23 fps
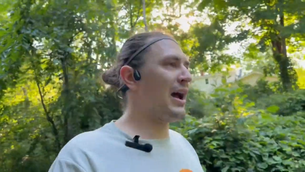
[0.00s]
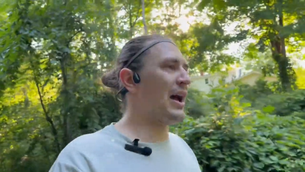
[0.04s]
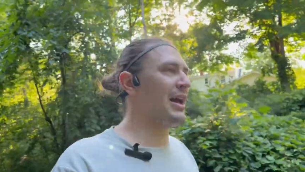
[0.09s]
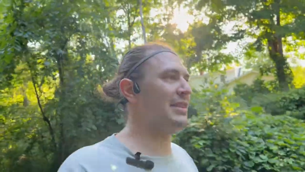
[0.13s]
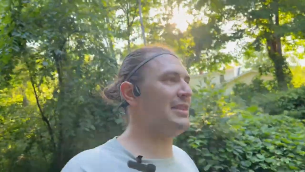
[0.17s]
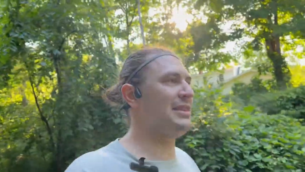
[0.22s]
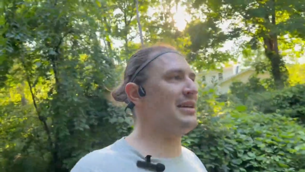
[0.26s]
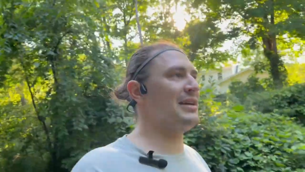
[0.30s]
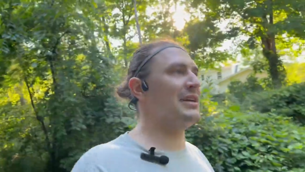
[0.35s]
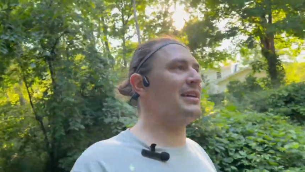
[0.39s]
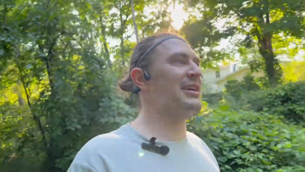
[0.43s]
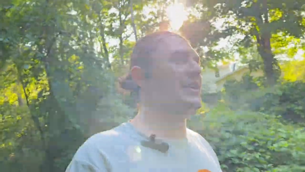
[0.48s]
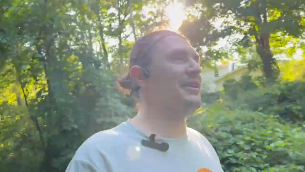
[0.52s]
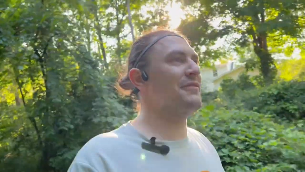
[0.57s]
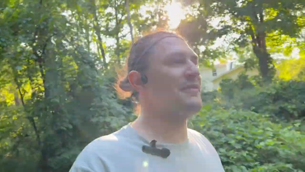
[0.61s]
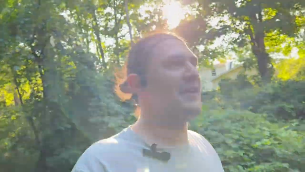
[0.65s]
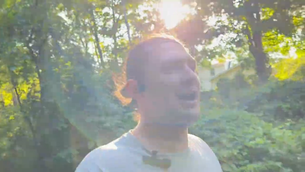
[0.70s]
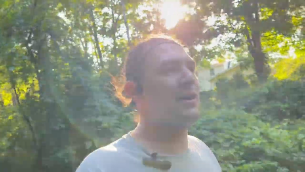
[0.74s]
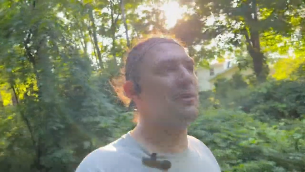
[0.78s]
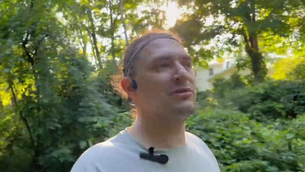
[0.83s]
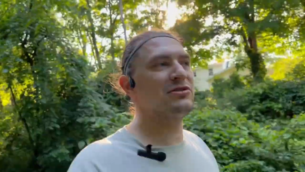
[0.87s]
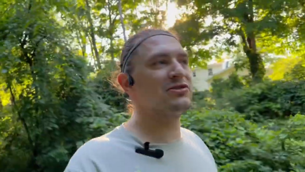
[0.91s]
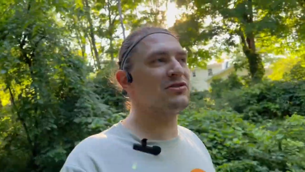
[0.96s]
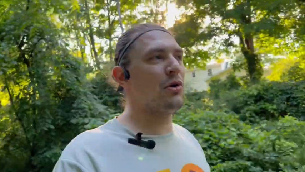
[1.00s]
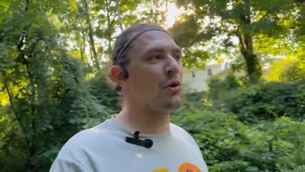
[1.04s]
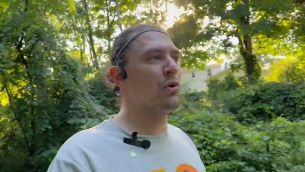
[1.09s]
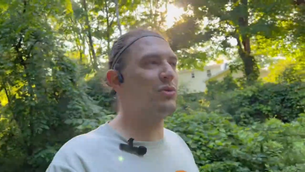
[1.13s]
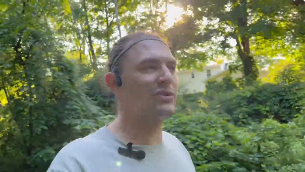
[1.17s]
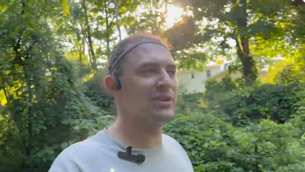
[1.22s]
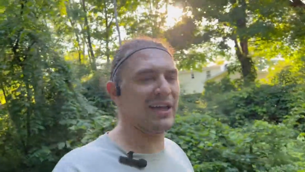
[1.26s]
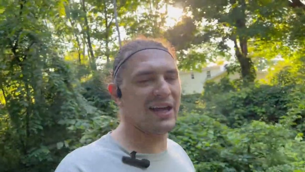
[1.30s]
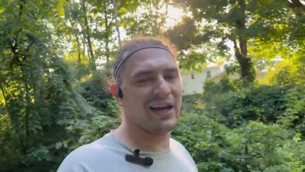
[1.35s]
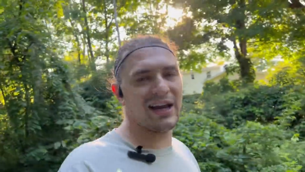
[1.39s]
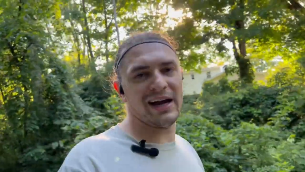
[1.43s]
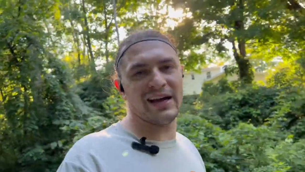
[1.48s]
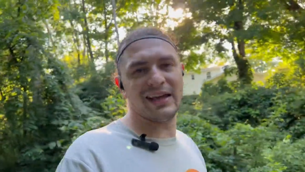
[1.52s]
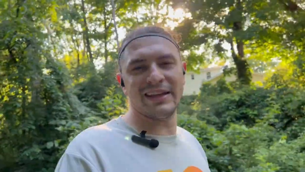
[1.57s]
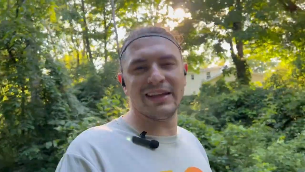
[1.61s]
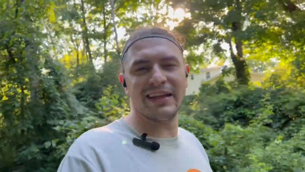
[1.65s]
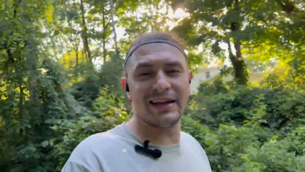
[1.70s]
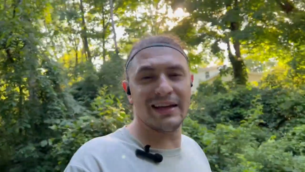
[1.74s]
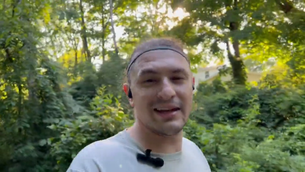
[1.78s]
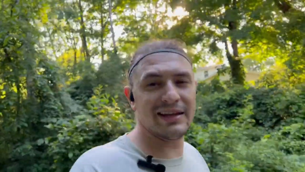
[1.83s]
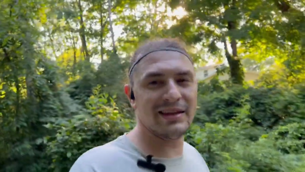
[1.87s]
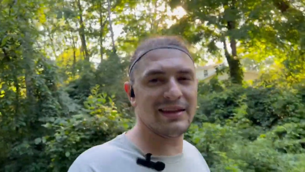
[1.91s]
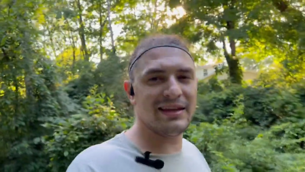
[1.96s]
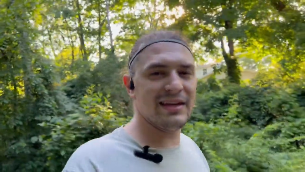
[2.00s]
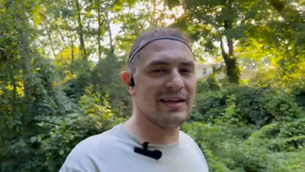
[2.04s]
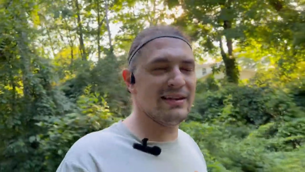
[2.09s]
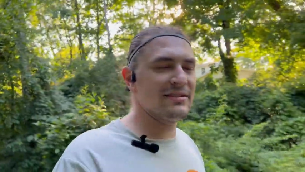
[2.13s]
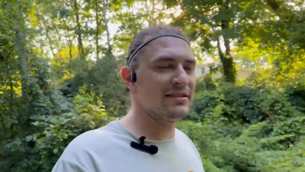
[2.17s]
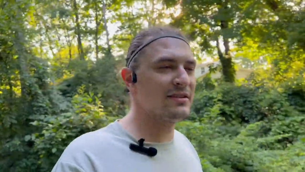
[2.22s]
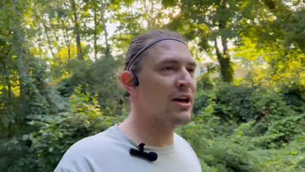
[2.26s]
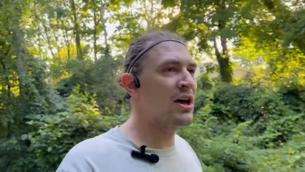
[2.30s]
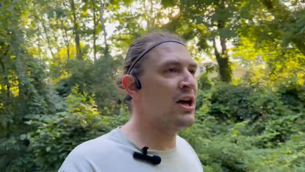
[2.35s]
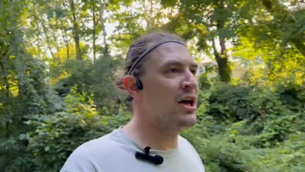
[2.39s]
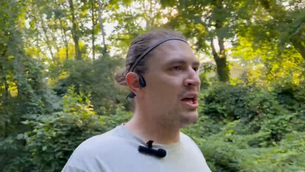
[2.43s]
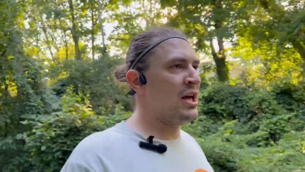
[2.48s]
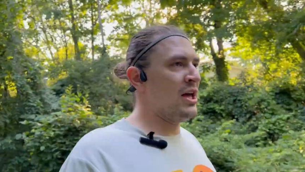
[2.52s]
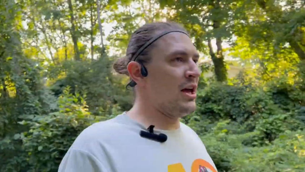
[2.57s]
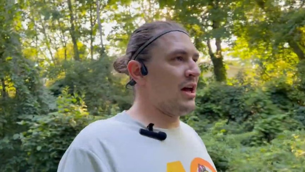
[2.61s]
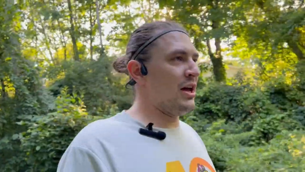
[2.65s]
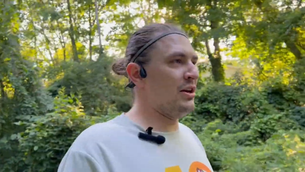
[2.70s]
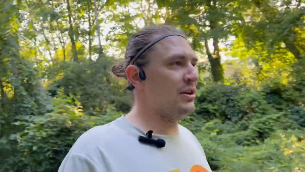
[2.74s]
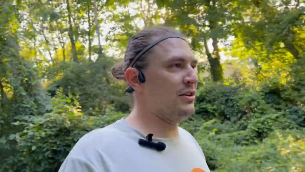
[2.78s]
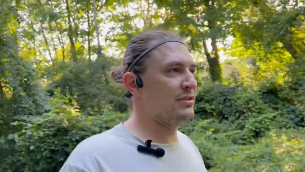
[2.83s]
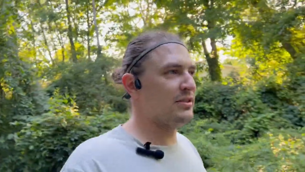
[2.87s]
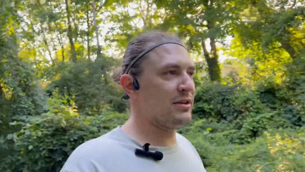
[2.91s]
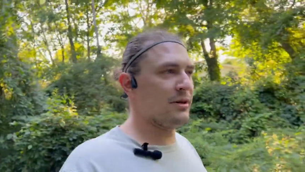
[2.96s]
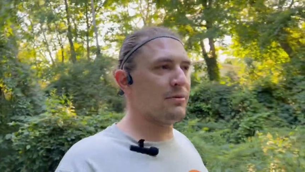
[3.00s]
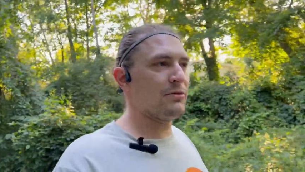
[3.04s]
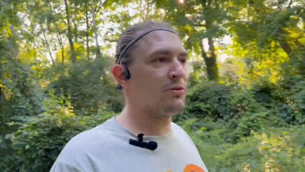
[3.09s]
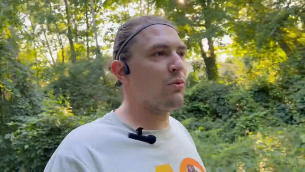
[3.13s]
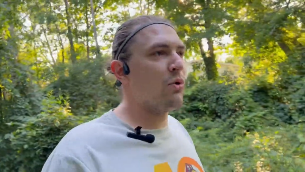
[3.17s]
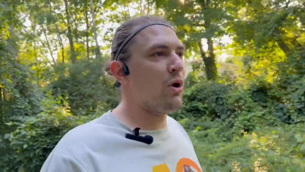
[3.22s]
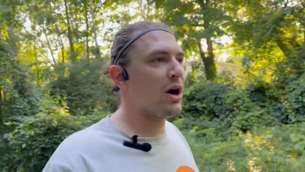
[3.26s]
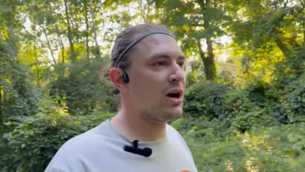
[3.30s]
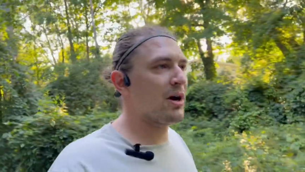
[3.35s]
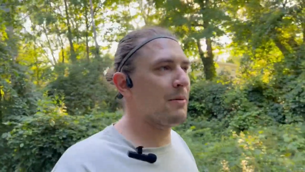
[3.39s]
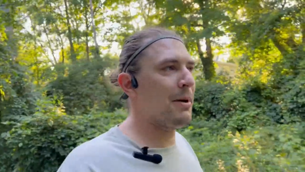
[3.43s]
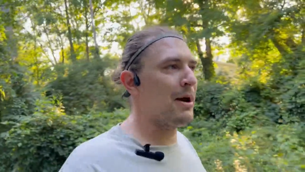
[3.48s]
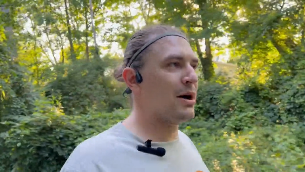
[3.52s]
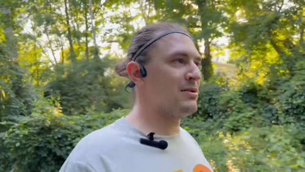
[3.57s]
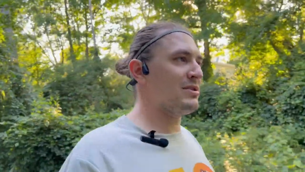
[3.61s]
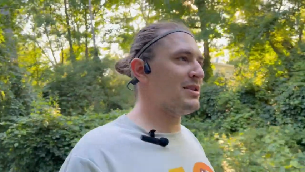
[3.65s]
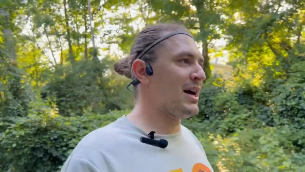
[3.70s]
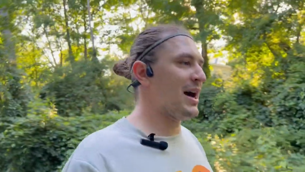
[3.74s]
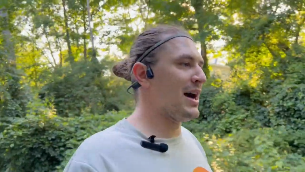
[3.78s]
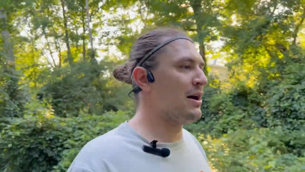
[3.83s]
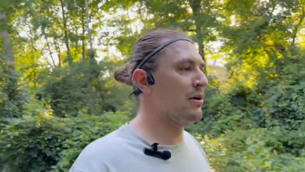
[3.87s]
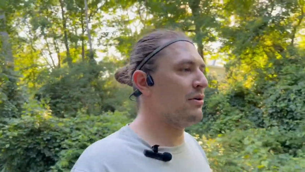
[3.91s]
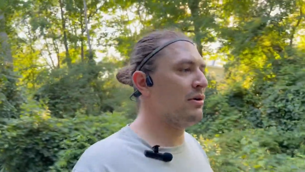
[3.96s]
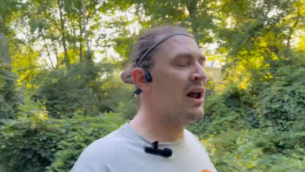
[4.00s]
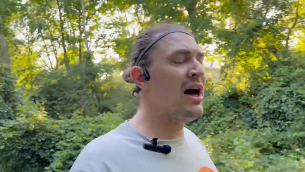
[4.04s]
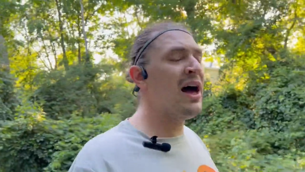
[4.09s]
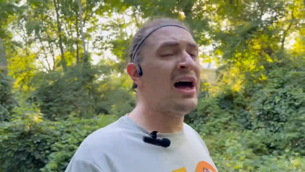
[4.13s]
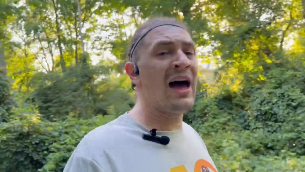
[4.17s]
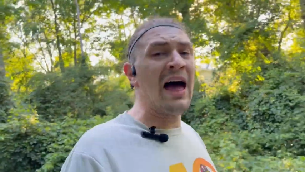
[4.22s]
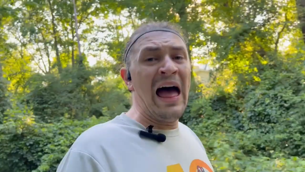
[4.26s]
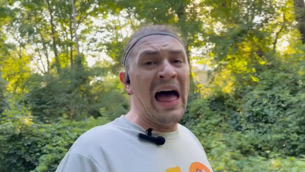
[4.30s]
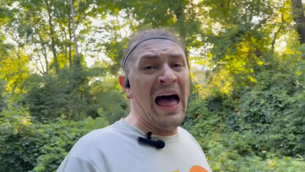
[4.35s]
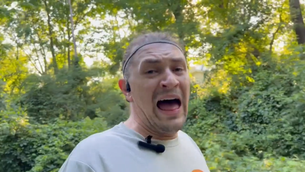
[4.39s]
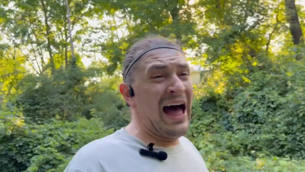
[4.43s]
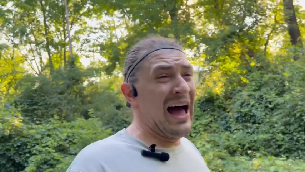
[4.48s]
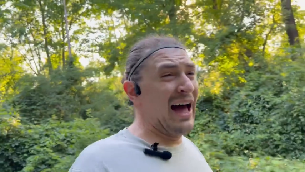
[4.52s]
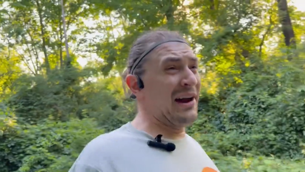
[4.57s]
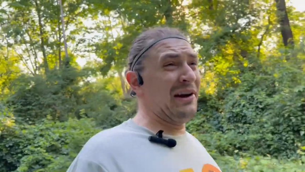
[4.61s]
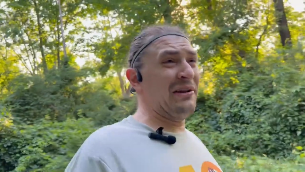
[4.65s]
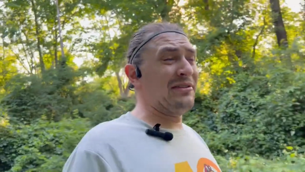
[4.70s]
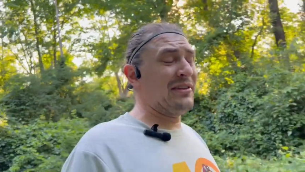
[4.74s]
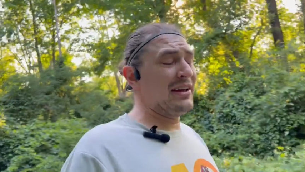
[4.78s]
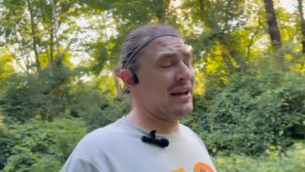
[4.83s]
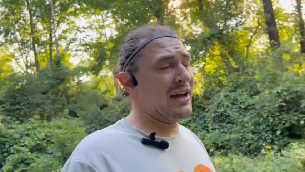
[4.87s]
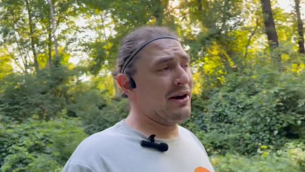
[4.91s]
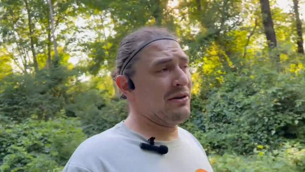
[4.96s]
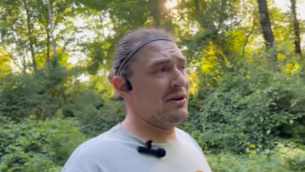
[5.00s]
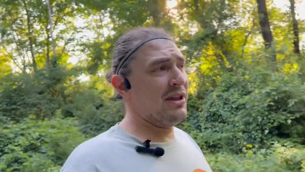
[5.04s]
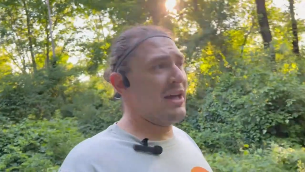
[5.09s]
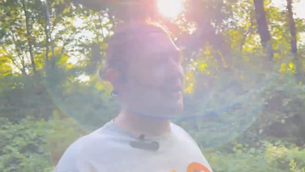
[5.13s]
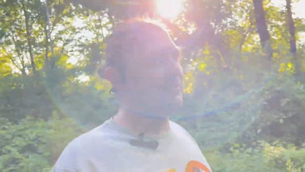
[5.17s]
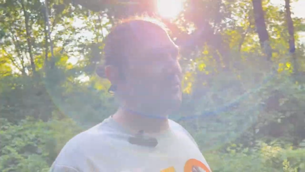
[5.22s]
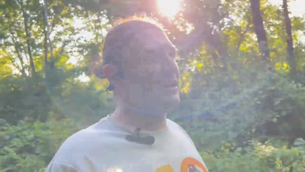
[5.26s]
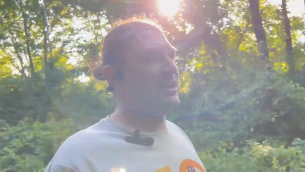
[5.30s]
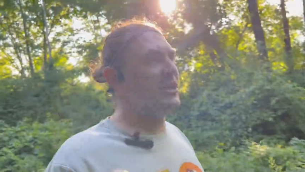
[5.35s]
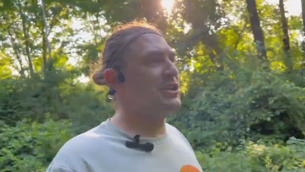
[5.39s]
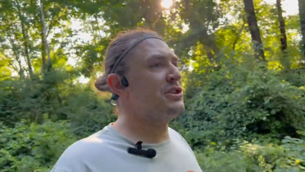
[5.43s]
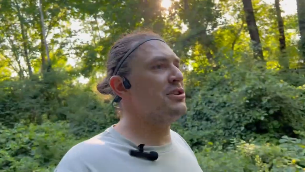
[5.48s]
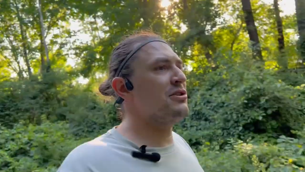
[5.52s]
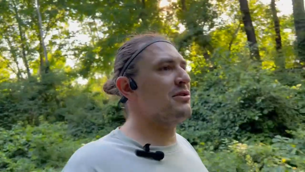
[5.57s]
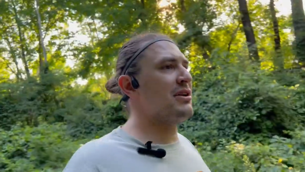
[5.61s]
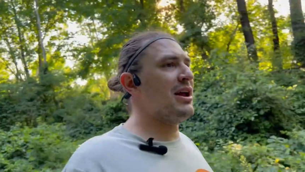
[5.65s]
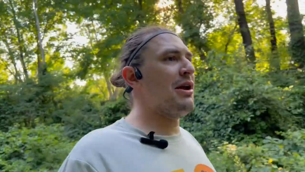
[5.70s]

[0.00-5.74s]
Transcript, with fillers: I think if I was only hiking in these and using them to walk about town, I don't think I would have an issue.